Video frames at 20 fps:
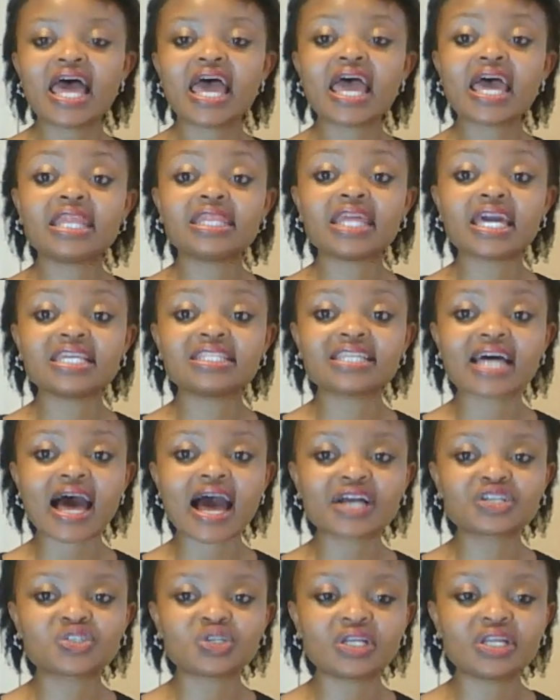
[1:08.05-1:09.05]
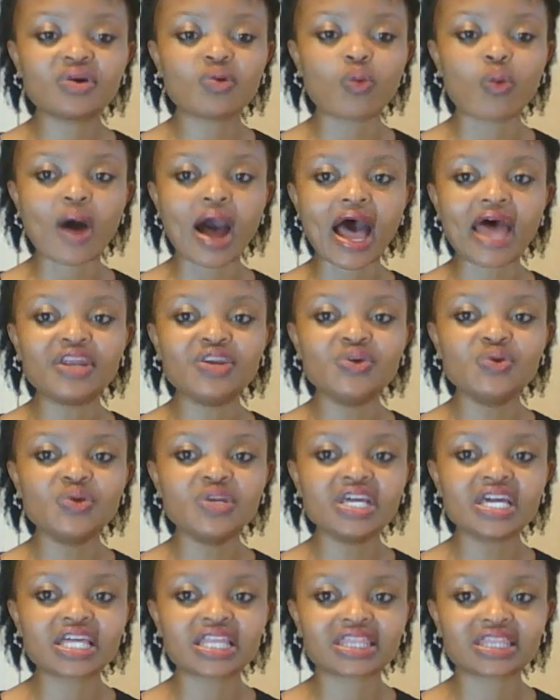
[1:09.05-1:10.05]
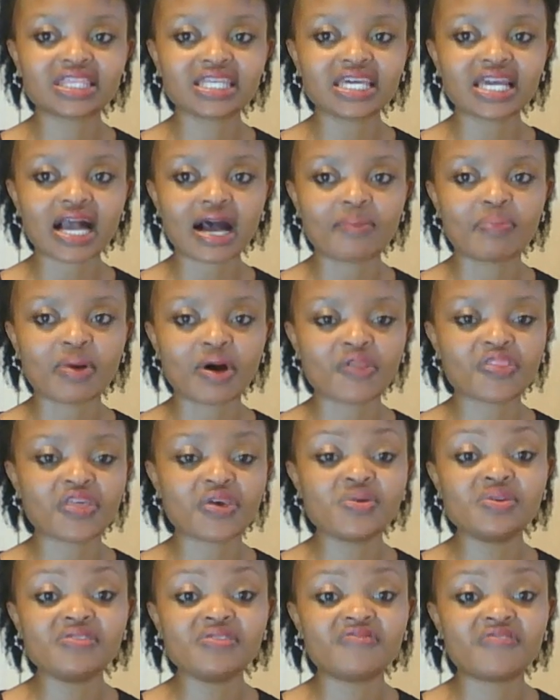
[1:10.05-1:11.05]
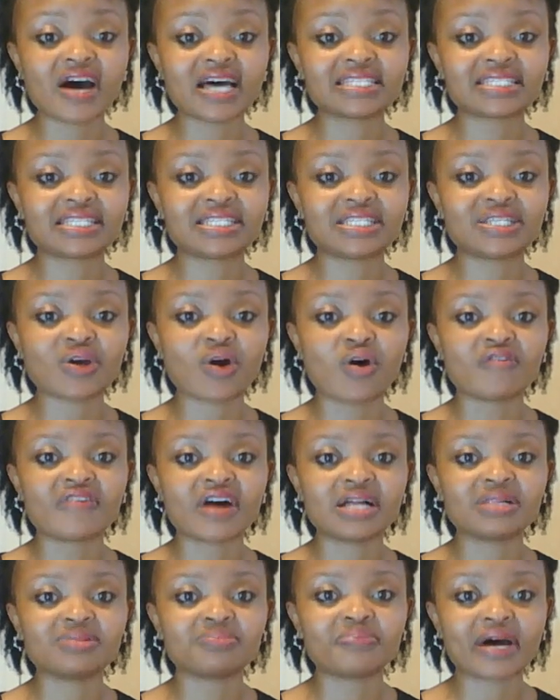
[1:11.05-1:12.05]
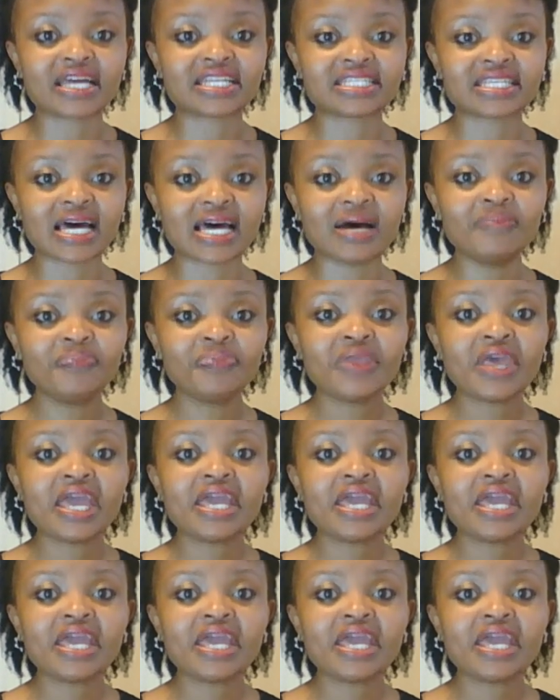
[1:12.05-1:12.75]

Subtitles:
And there's actually one unique thing about the University of Alberta